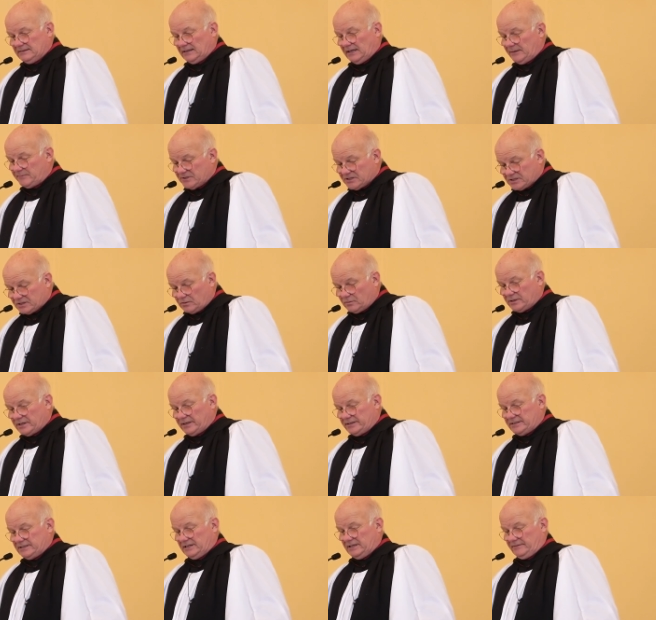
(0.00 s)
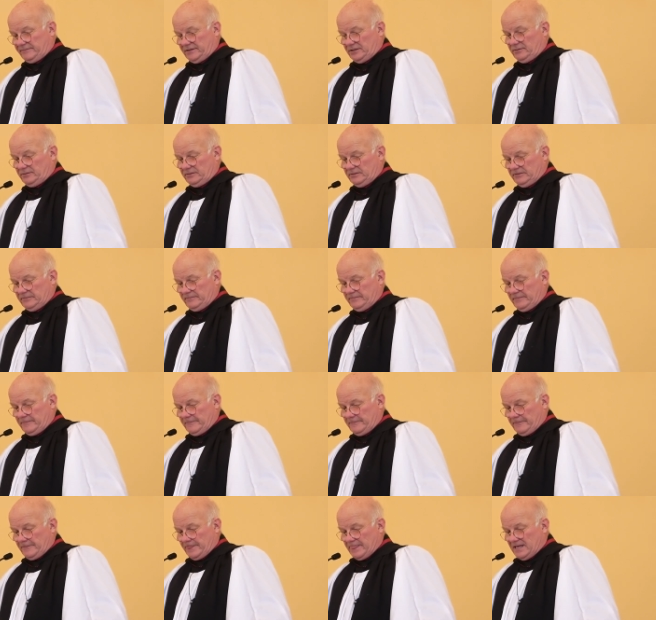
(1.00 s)
I'm still going to love you
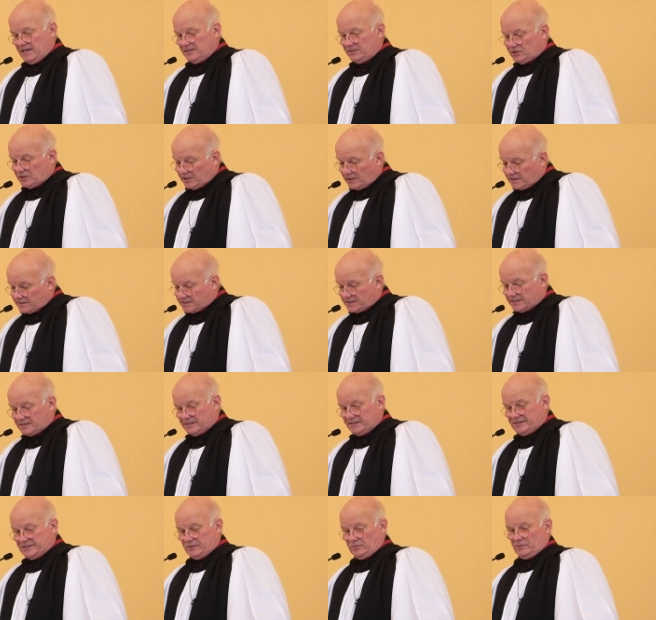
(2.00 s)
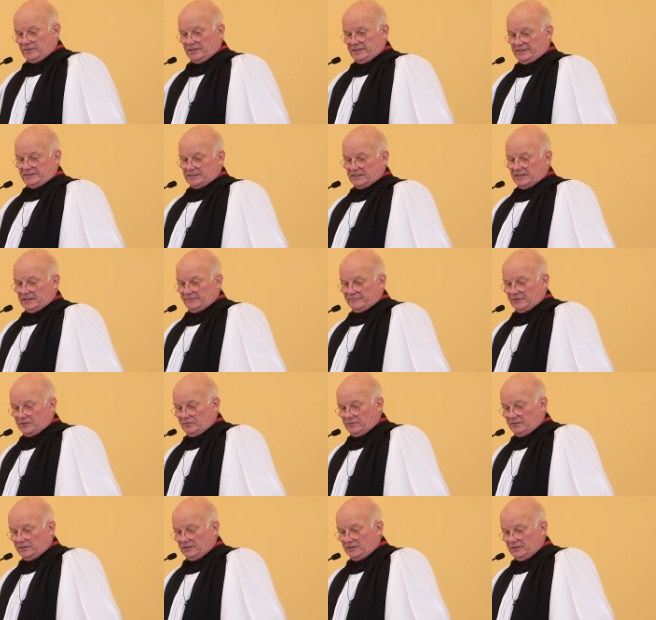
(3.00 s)
Jesus is still going to love
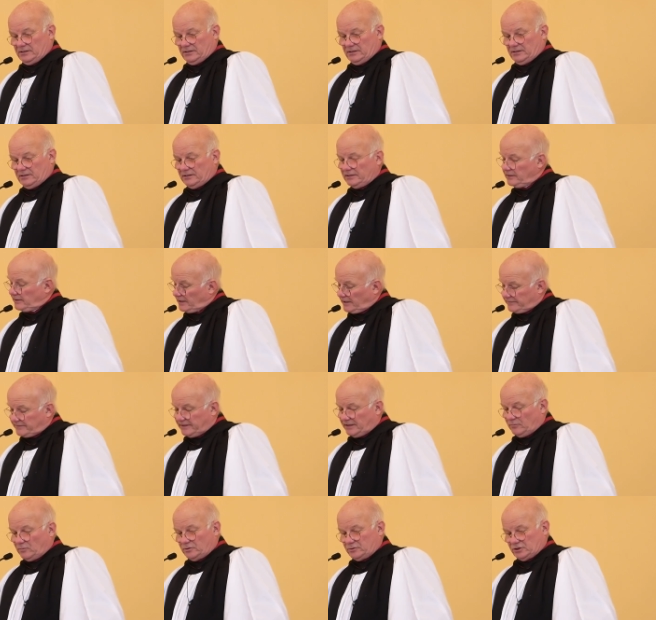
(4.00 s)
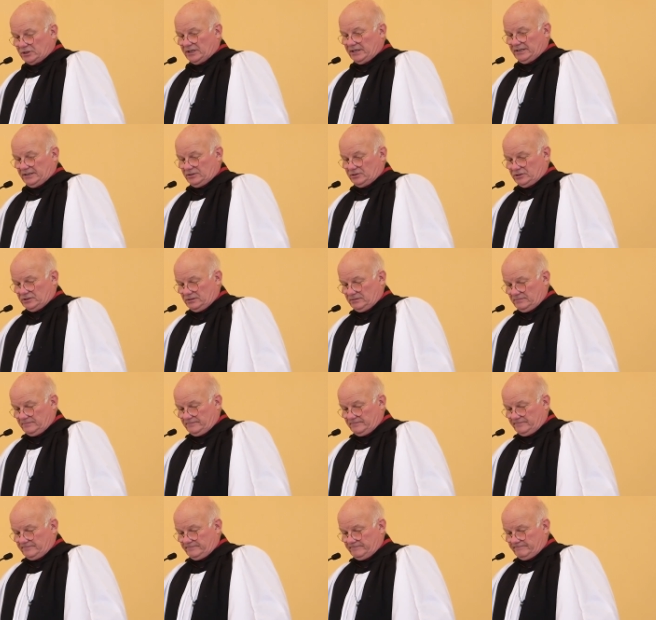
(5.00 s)
you. Nothing will change.
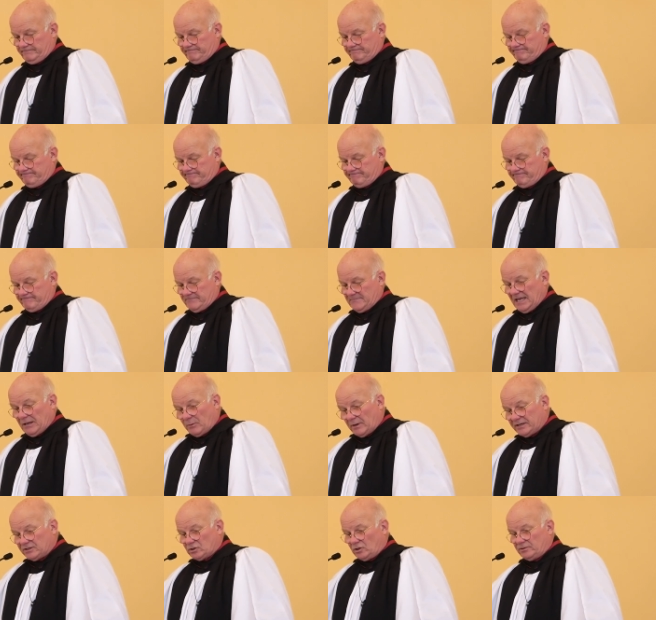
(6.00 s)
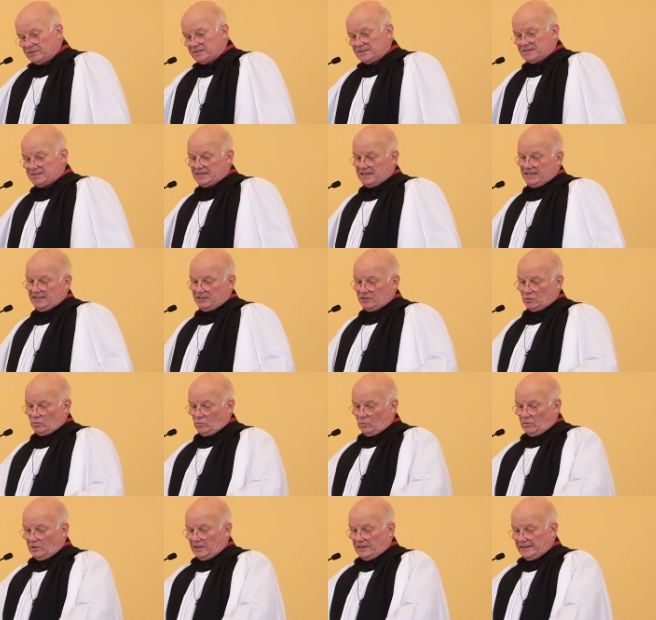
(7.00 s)
He went on to say that
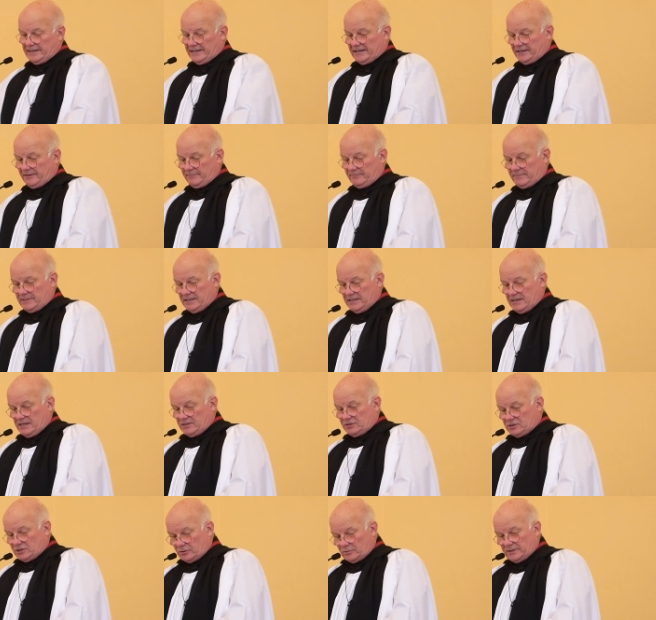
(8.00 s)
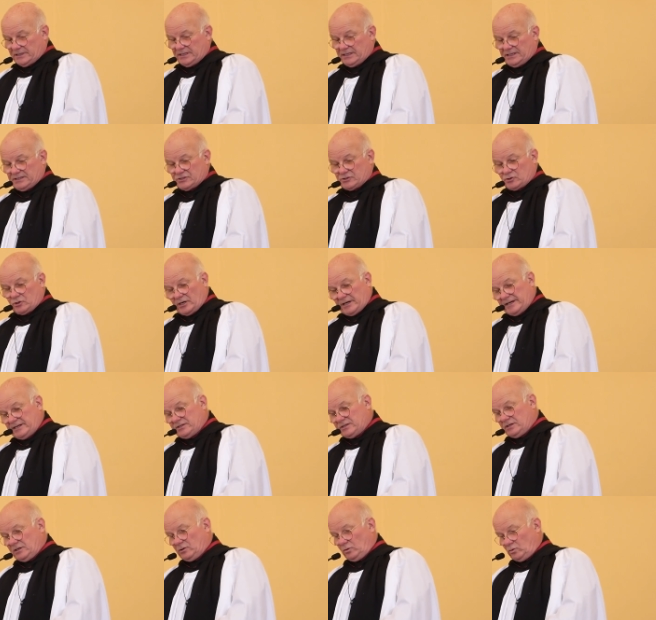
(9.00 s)
all I am doing is trying
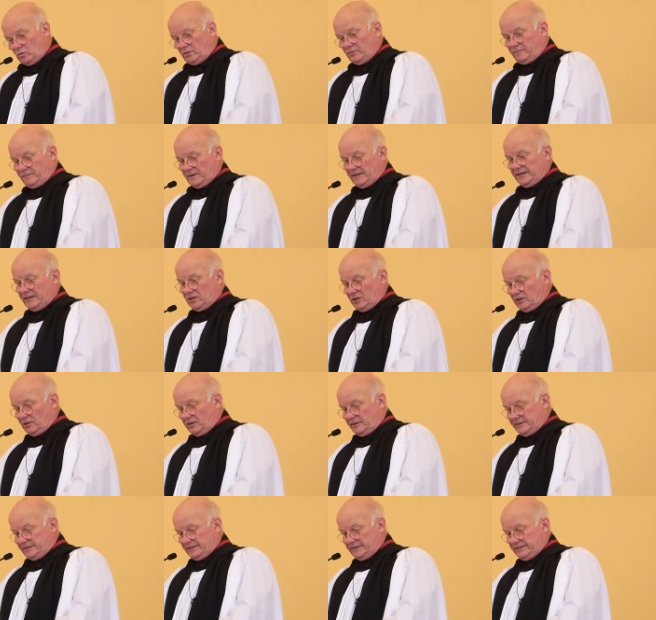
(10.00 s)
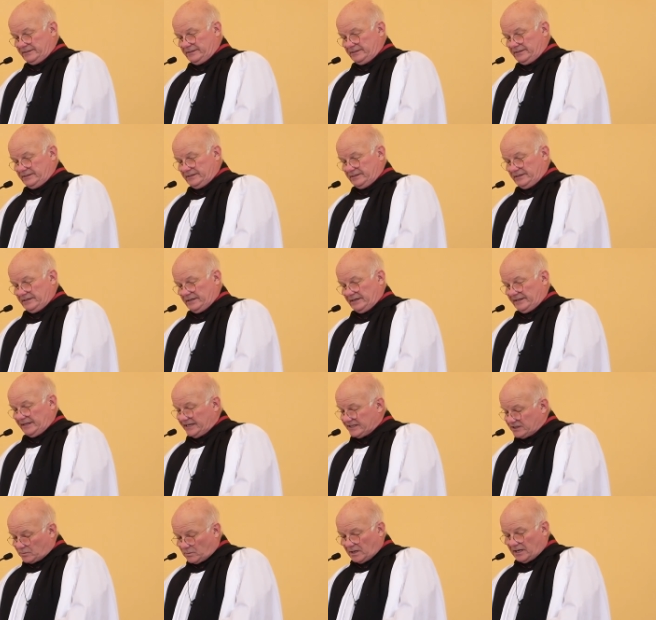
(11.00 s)
to glorify God. And
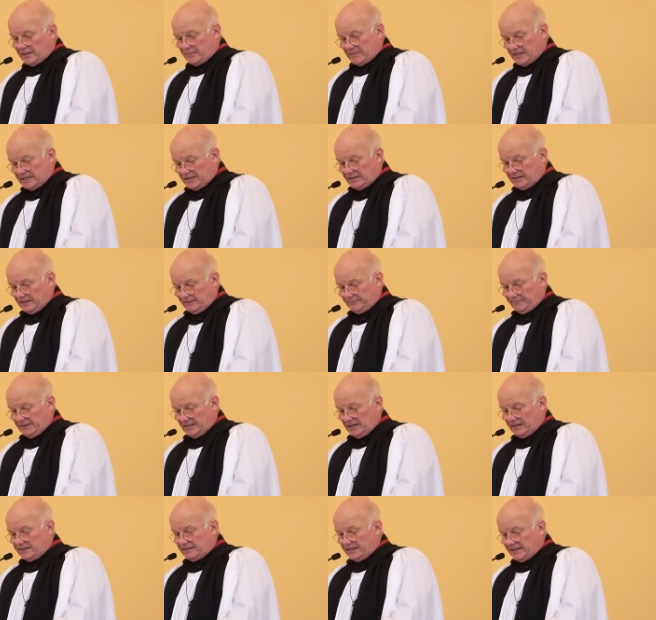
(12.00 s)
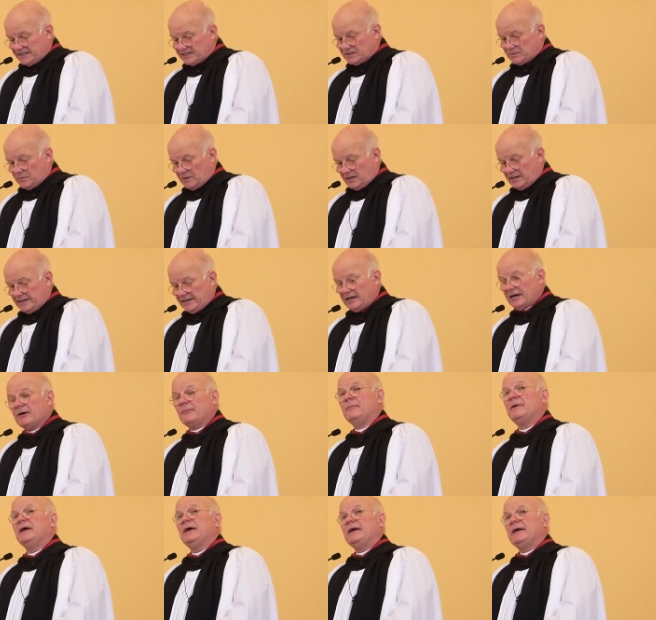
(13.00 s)
that's why I'm here, and that's why
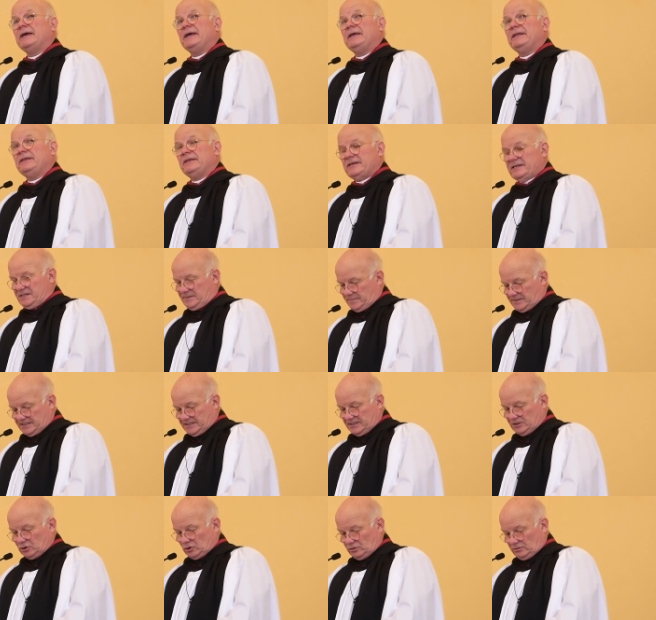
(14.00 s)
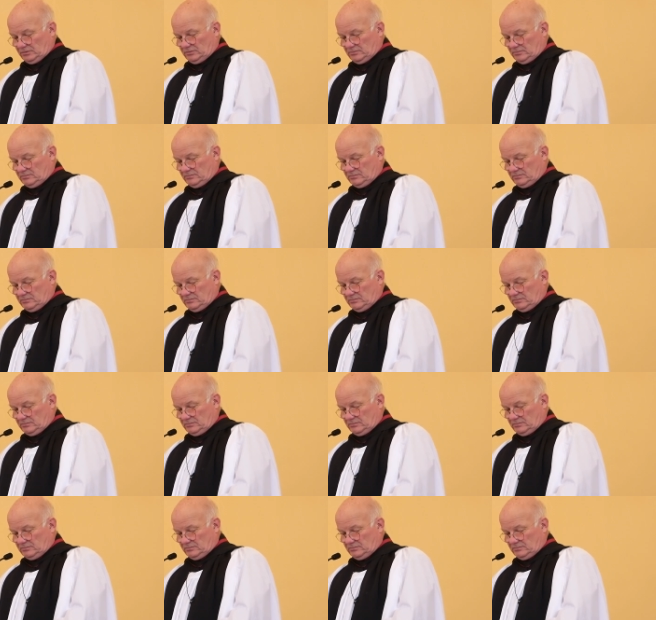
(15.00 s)
I'm in this position.